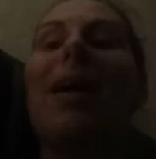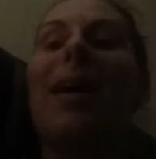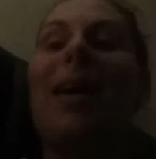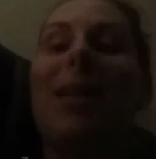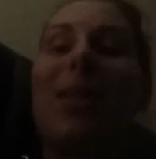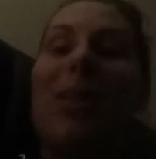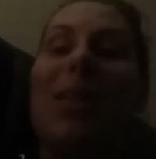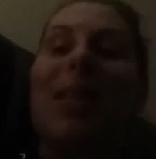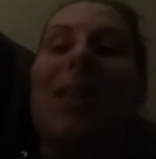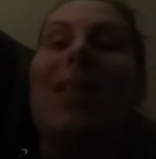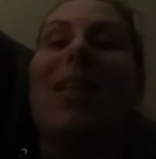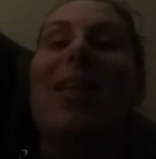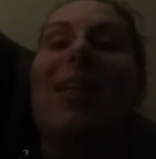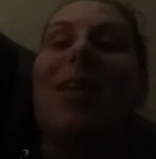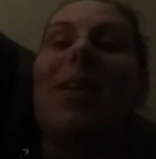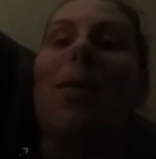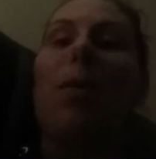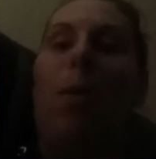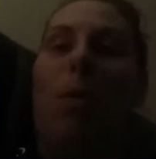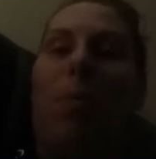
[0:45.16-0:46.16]
I actually need
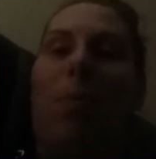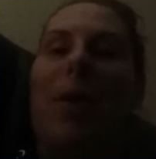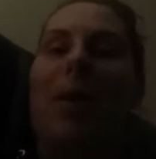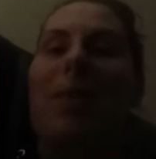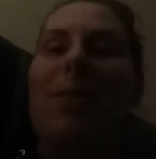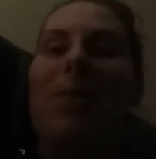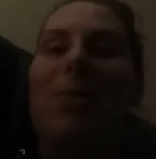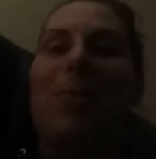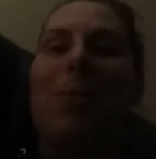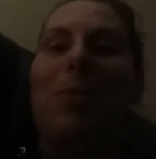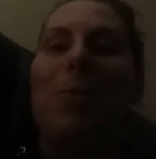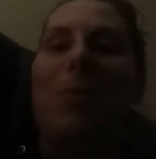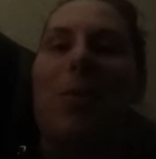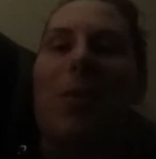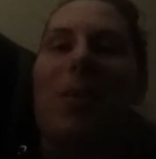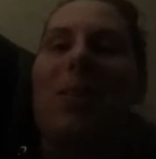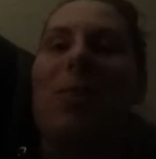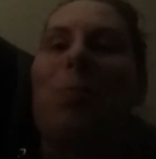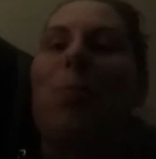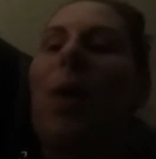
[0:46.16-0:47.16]
to go to bed soon.
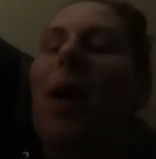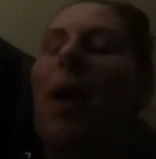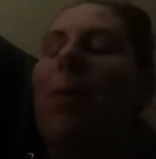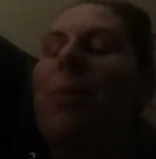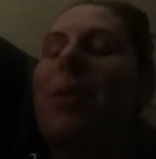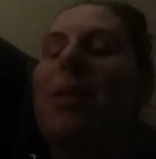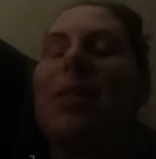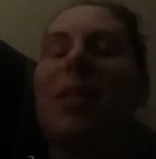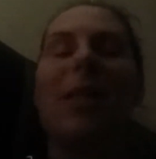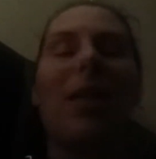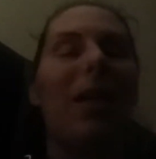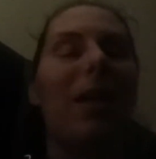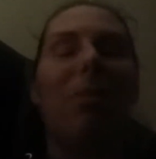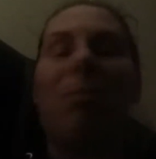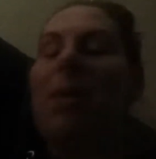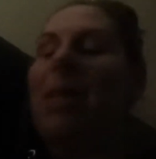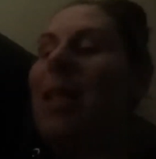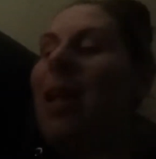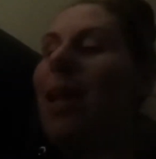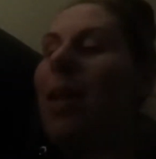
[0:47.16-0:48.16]
This probably isn't going
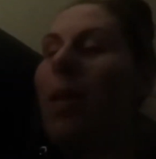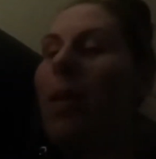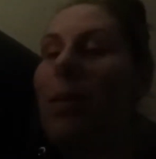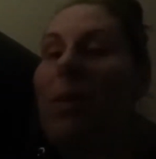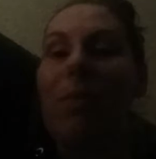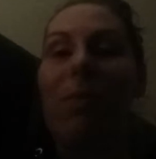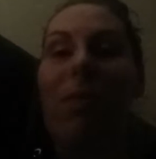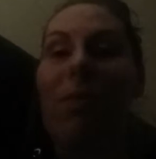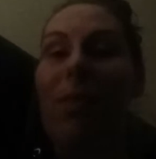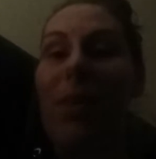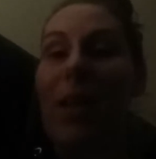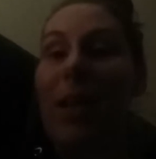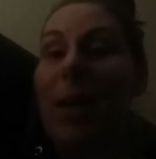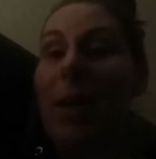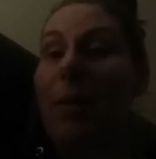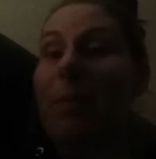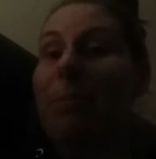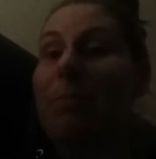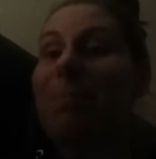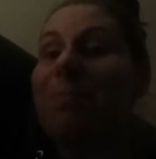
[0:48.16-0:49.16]
to be that long of a
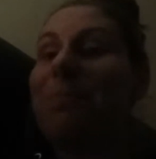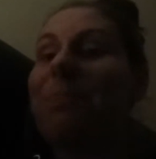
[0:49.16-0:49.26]
video.